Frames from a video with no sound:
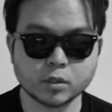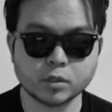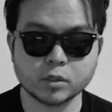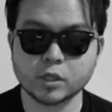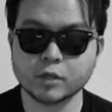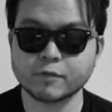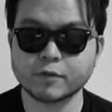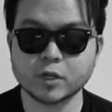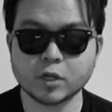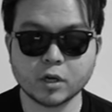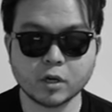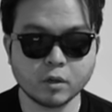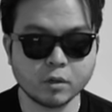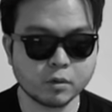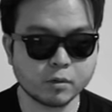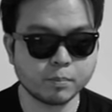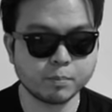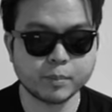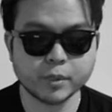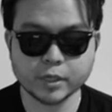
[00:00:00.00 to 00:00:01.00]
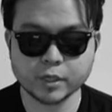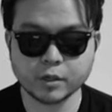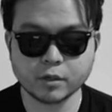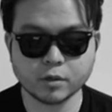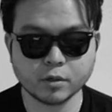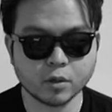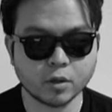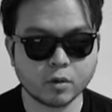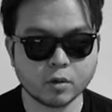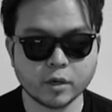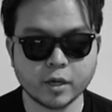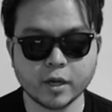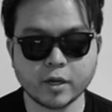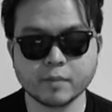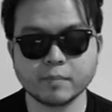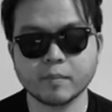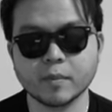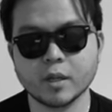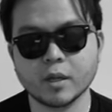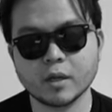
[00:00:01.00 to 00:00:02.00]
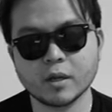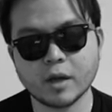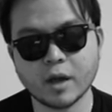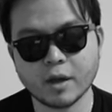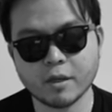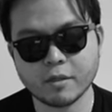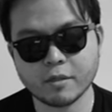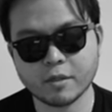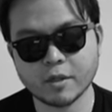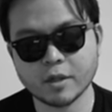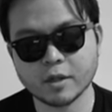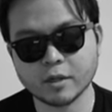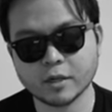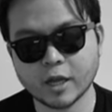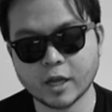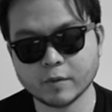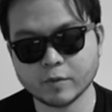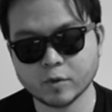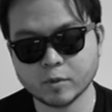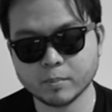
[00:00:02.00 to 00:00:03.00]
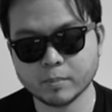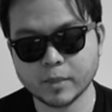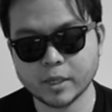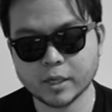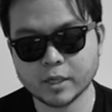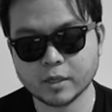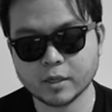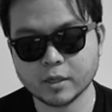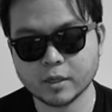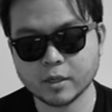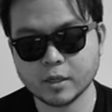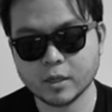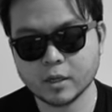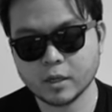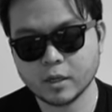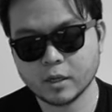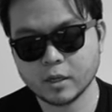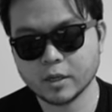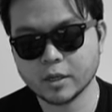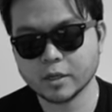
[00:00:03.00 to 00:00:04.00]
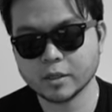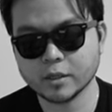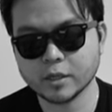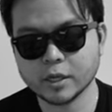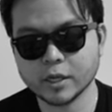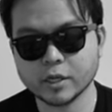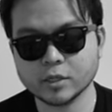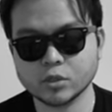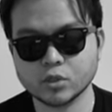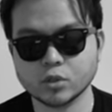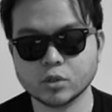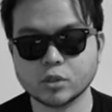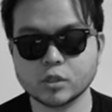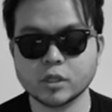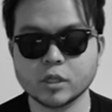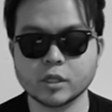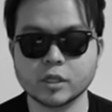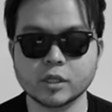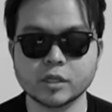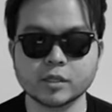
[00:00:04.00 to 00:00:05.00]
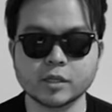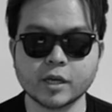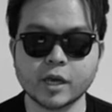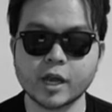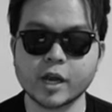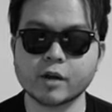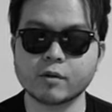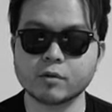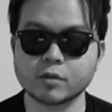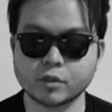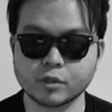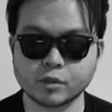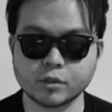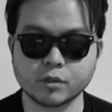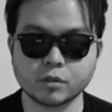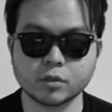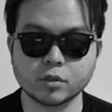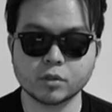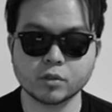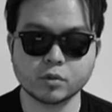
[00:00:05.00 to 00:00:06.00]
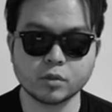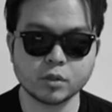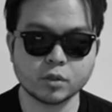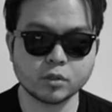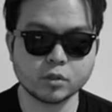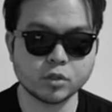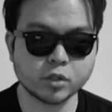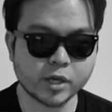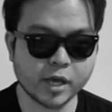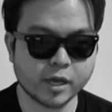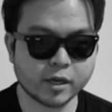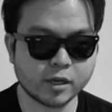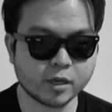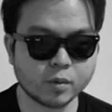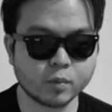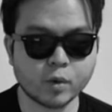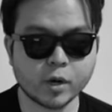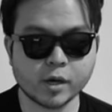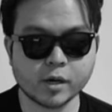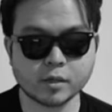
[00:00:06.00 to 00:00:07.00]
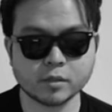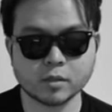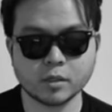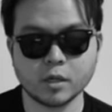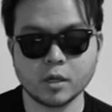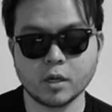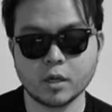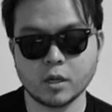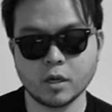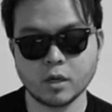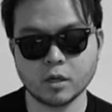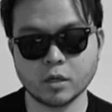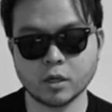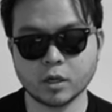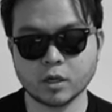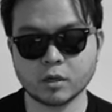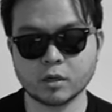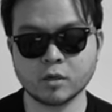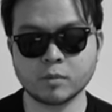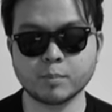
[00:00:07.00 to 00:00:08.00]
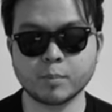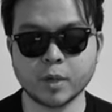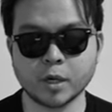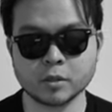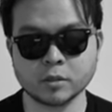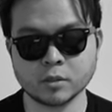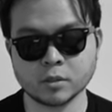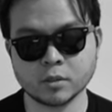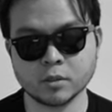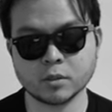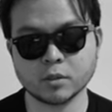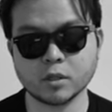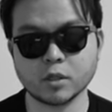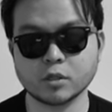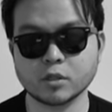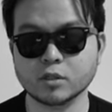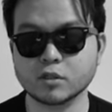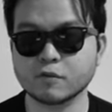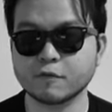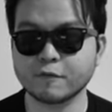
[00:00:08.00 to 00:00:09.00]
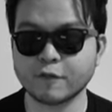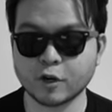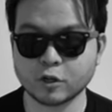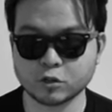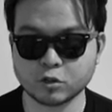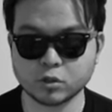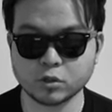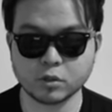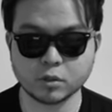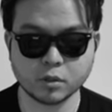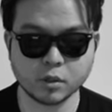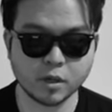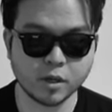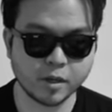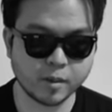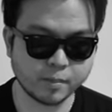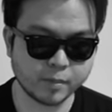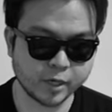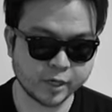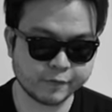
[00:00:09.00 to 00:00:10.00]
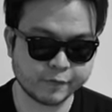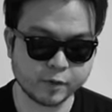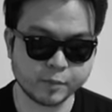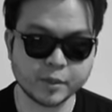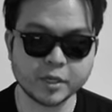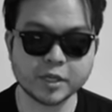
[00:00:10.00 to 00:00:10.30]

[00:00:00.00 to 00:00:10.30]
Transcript: different color, bigger and all that, I think that would make an interesting character to the jacket, whereas the current buttons, they just function. But if you